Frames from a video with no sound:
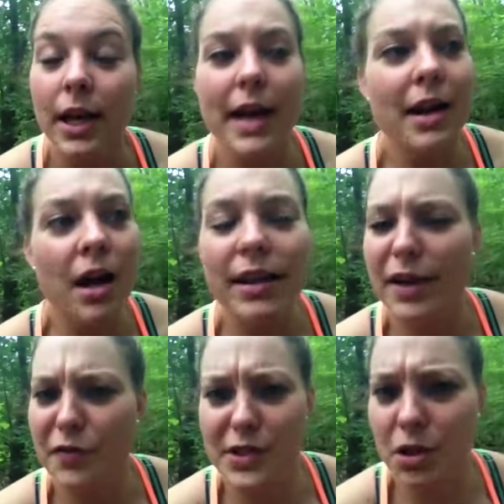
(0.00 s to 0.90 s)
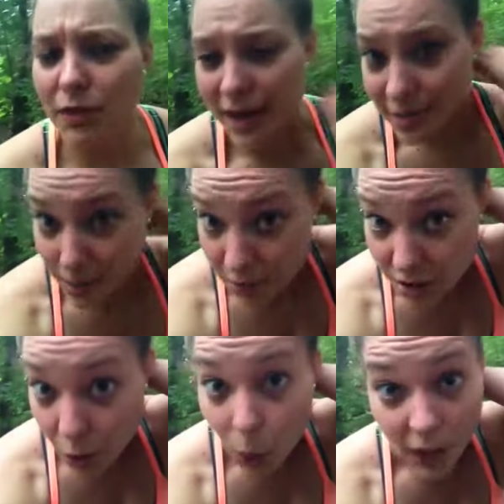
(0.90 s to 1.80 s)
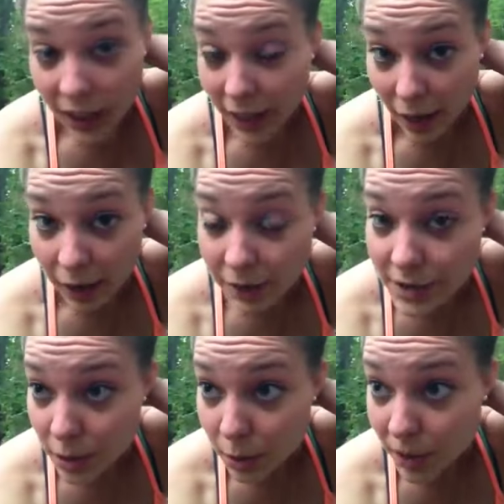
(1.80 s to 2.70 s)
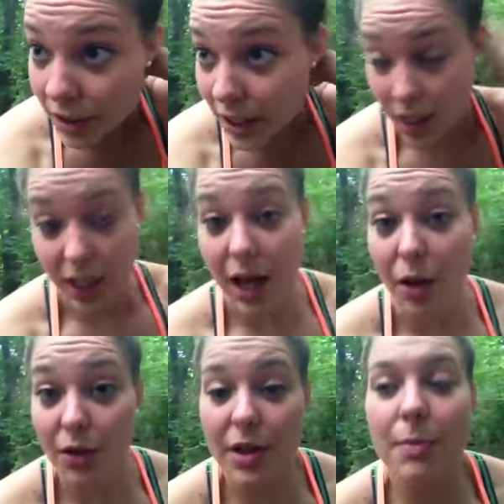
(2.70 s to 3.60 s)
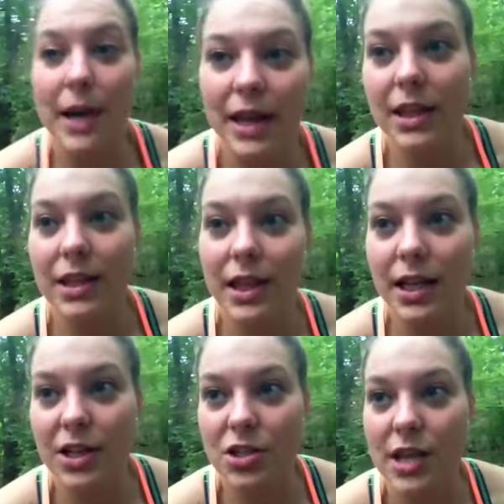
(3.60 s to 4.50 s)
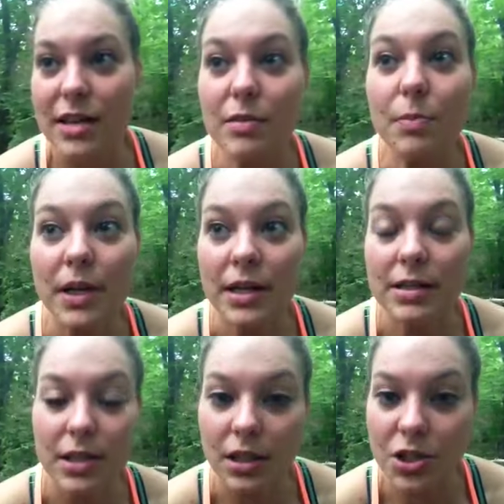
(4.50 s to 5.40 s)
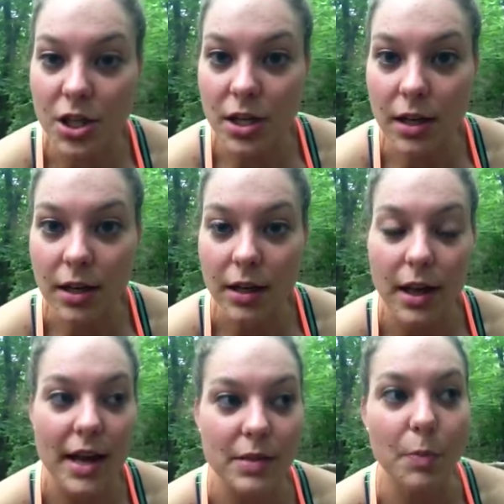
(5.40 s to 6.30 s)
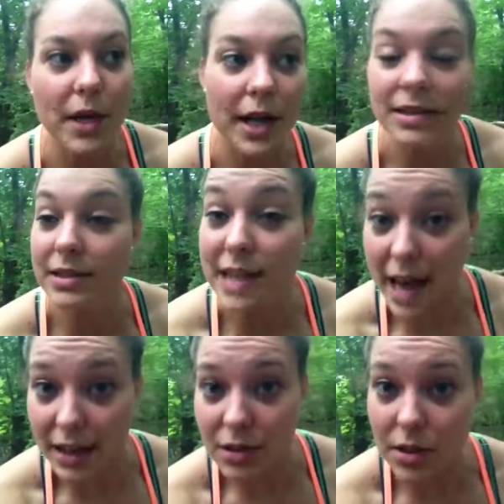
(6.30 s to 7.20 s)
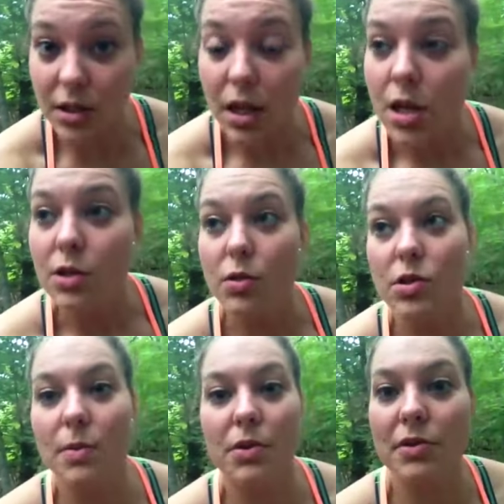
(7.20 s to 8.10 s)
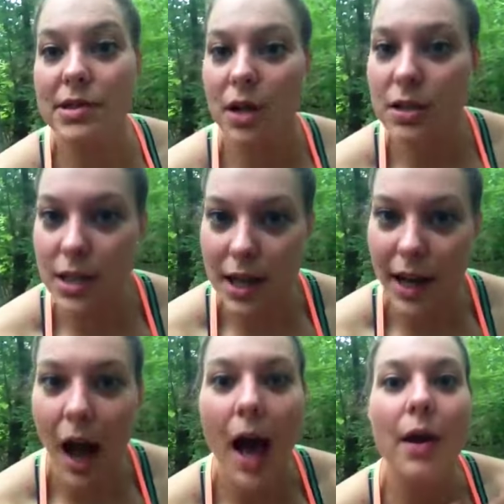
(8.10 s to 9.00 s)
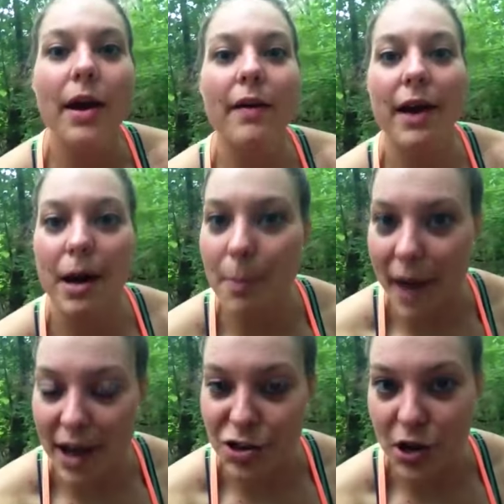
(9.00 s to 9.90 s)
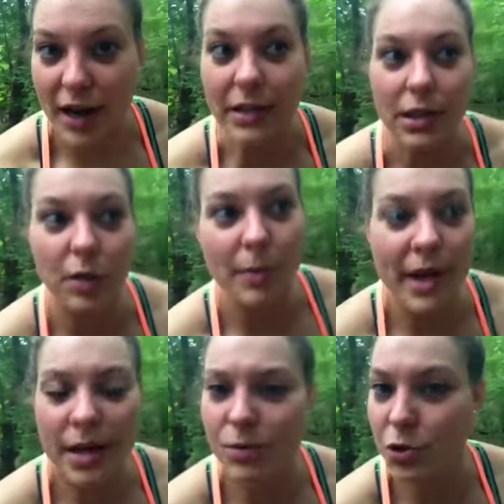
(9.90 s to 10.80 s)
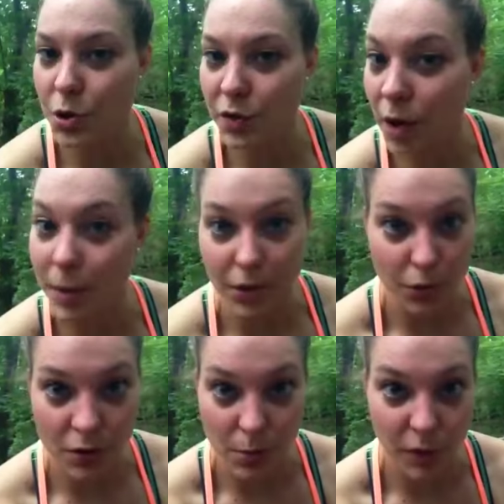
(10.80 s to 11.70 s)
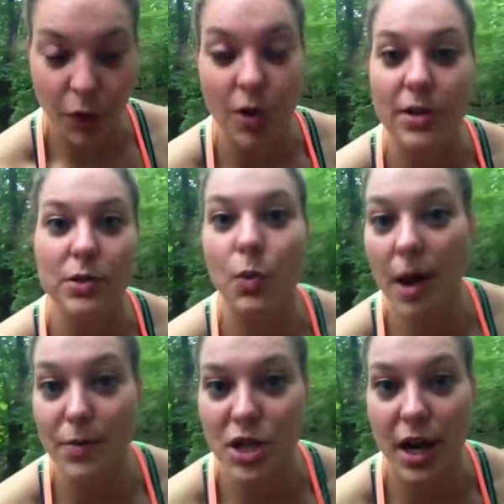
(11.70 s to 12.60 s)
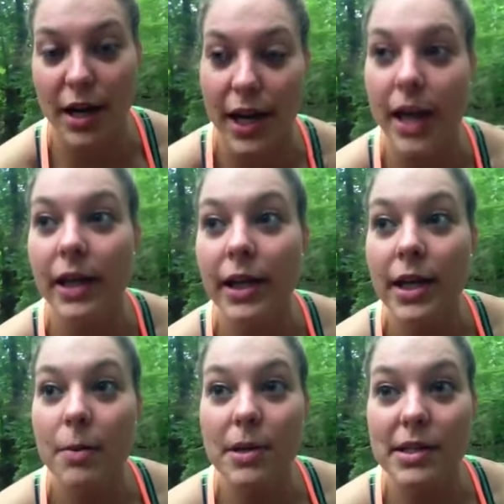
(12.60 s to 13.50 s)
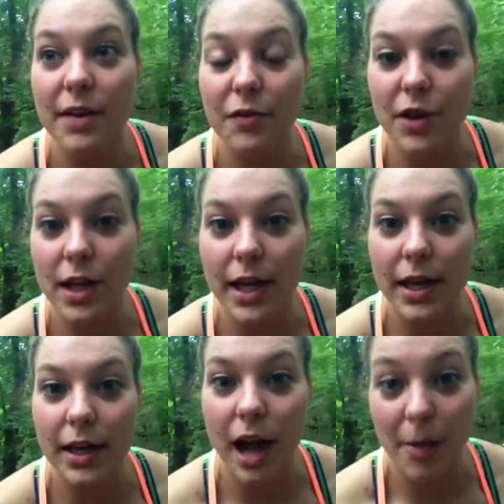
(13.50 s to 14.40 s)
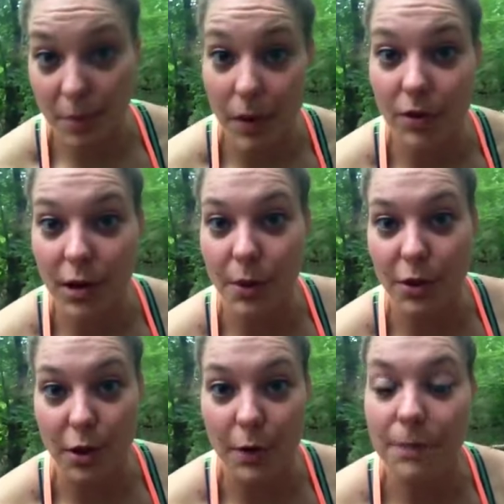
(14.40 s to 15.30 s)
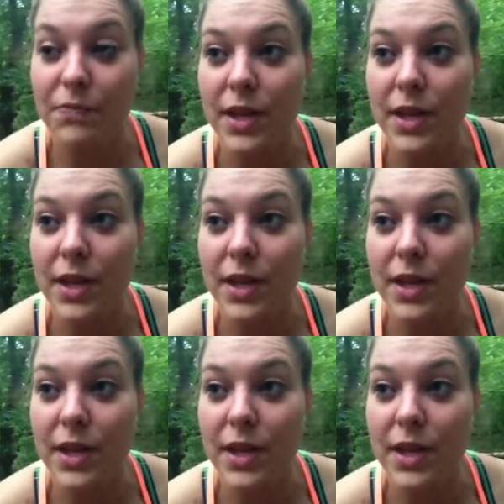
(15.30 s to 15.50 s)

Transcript: and not like a physical rest. I'm still working out. I've still been eating healthy, but I think that it just hasn't been as diligent and it hasn't been as intense. So some of the results that I got have kind of backtracked a little bit. I'm sure you've all been through this before. This is why I'm sharing it because I feel like I'm going to be real with you